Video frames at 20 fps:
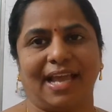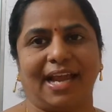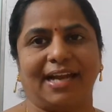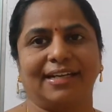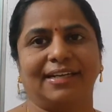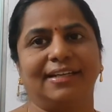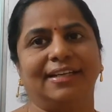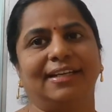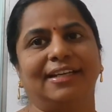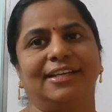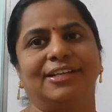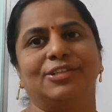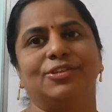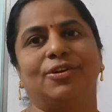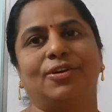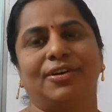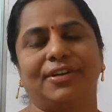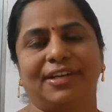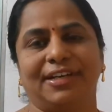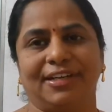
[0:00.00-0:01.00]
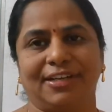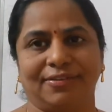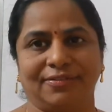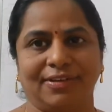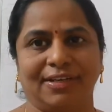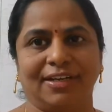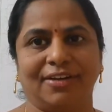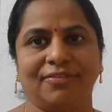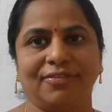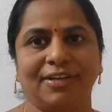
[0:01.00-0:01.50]
acting in short
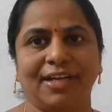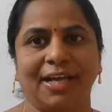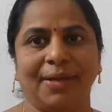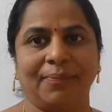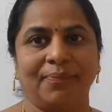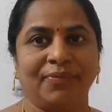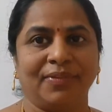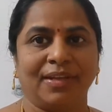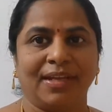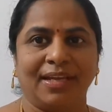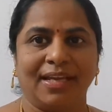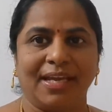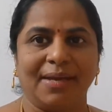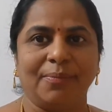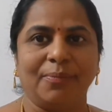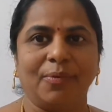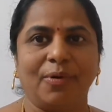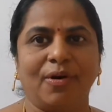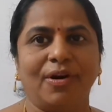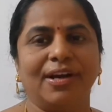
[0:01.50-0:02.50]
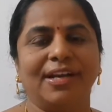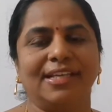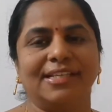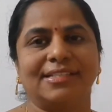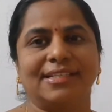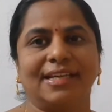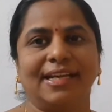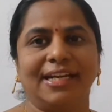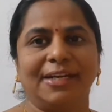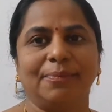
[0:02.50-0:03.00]
interval of time. A ball
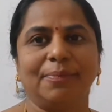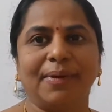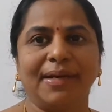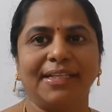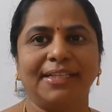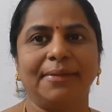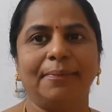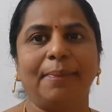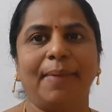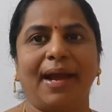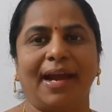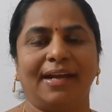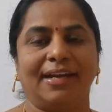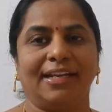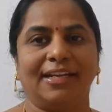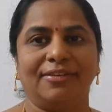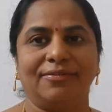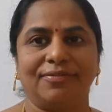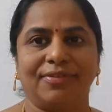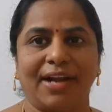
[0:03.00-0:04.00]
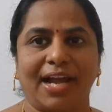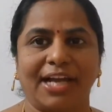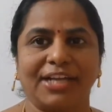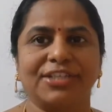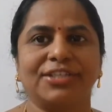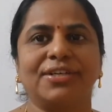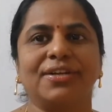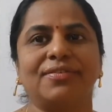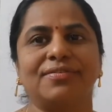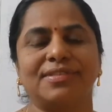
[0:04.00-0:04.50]
is hit by the bat, in
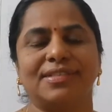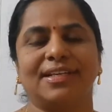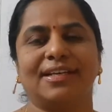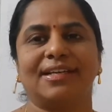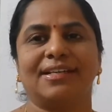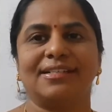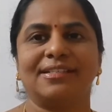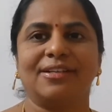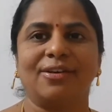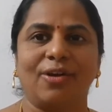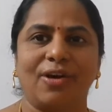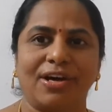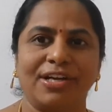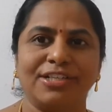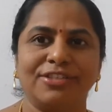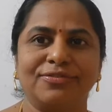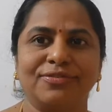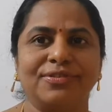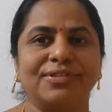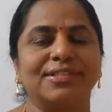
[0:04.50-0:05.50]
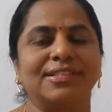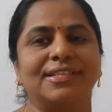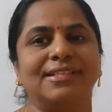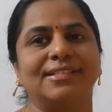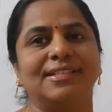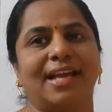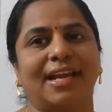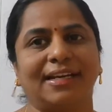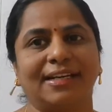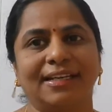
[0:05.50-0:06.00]
fraction of seconds large force
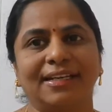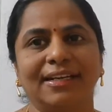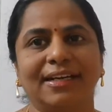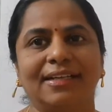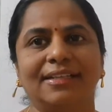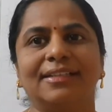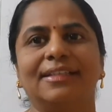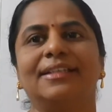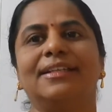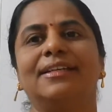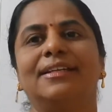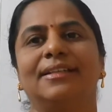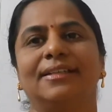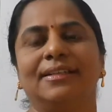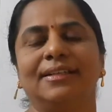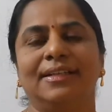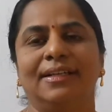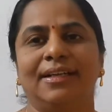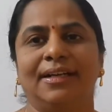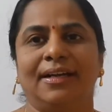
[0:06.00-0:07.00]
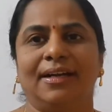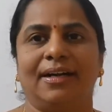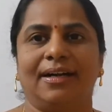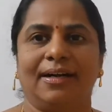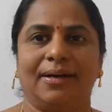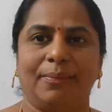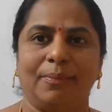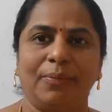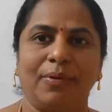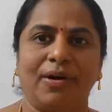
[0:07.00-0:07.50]
is acting on that
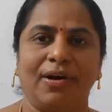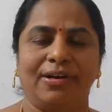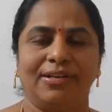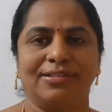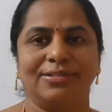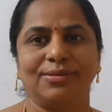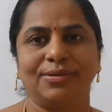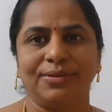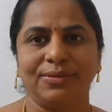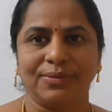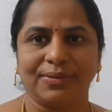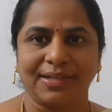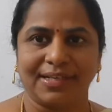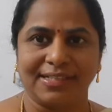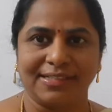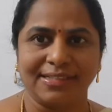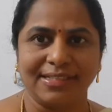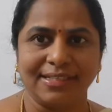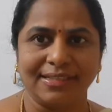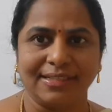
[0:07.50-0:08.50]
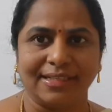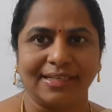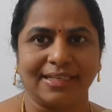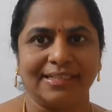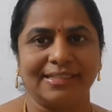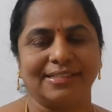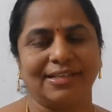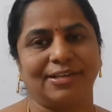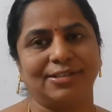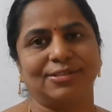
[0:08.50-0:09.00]
ball. So you can say that
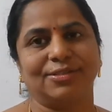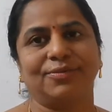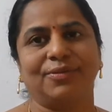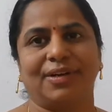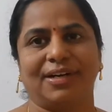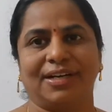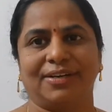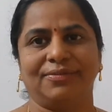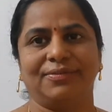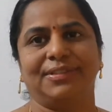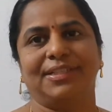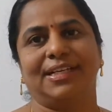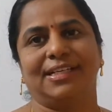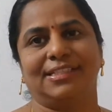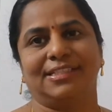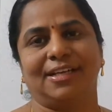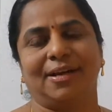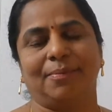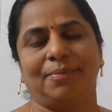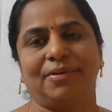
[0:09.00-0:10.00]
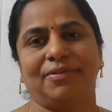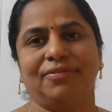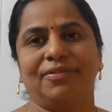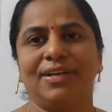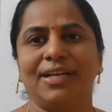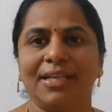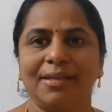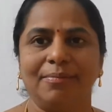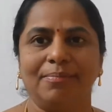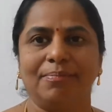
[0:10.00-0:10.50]
is also one of the example
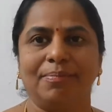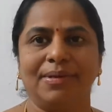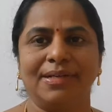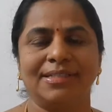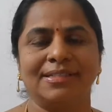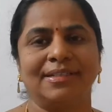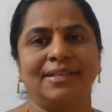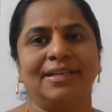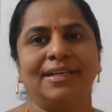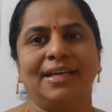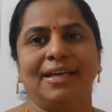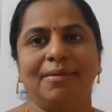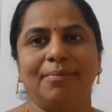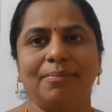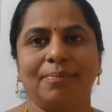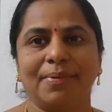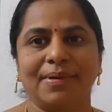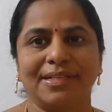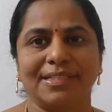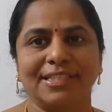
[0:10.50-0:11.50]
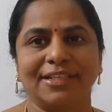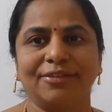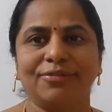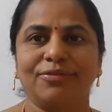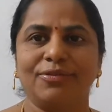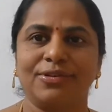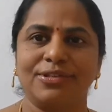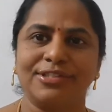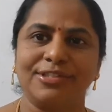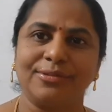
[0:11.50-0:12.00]
for impulse. Impulsive
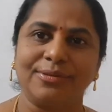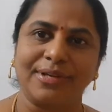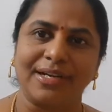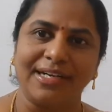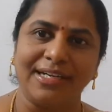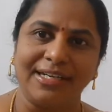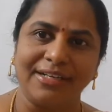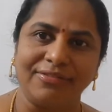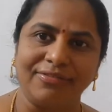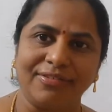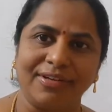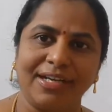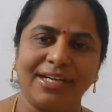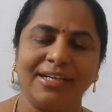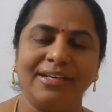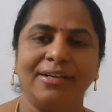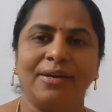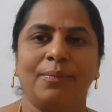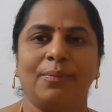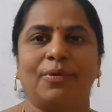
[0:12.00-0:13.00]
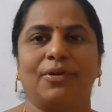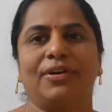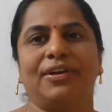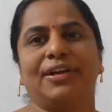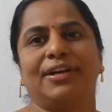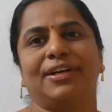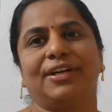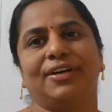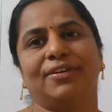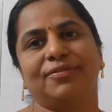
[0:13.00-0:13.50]
force you can define,
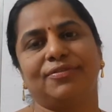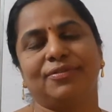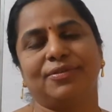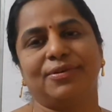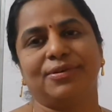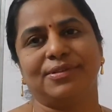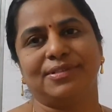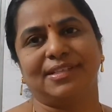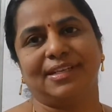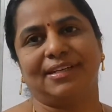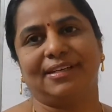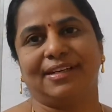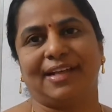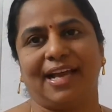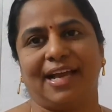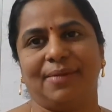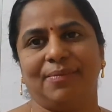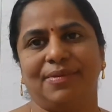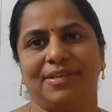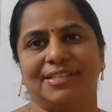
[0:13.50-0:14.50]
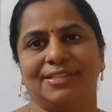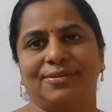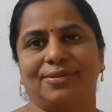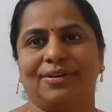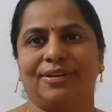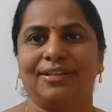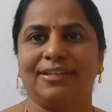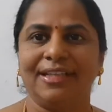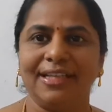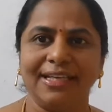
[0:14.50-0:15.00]
product of force and time is
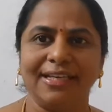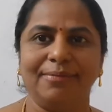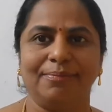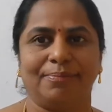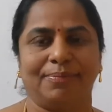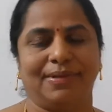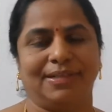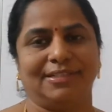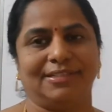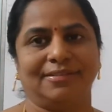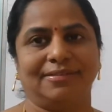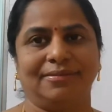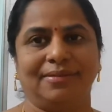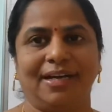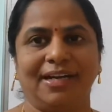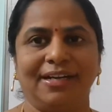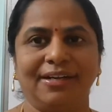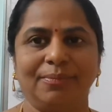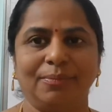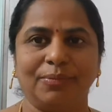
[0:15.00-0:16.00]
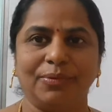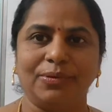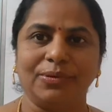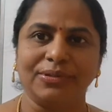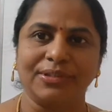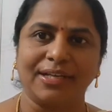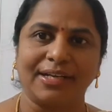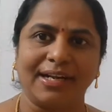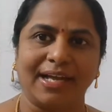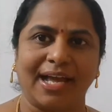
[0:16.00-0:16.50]
called the impulse, and
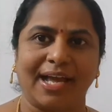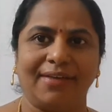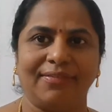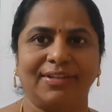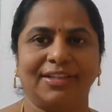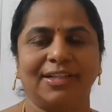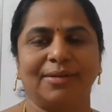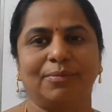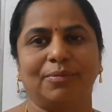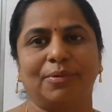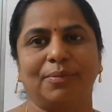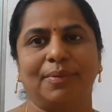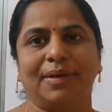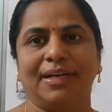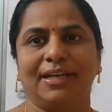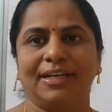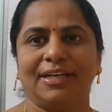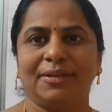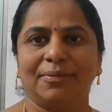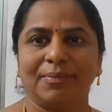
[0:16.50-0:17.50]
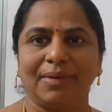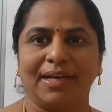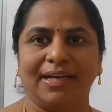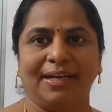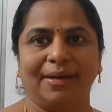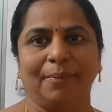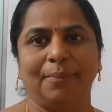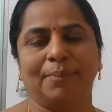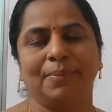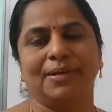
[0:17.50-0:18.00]
both are having the momentum and
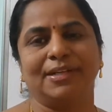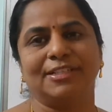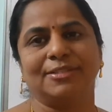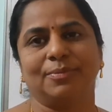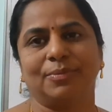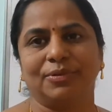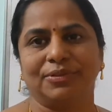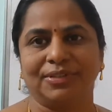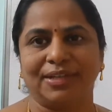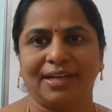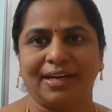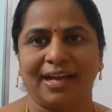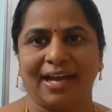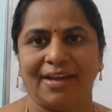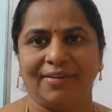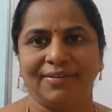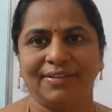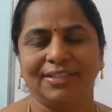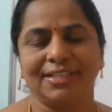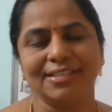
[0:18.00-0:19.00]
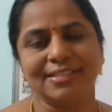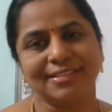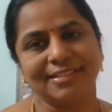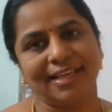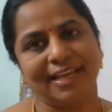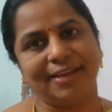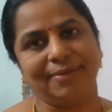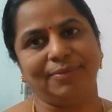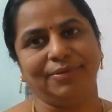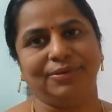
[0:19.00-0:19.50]
impulse, both are having the
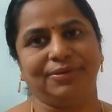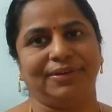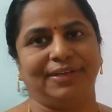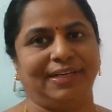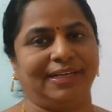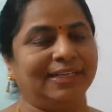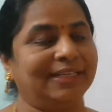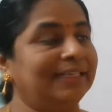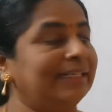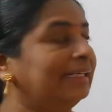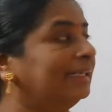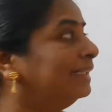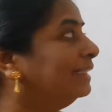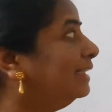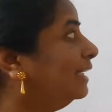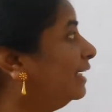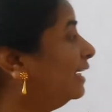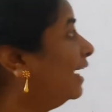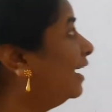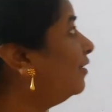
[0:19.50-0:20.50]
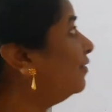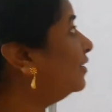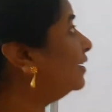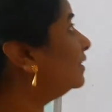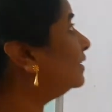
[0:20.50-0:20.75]
same unit. Then our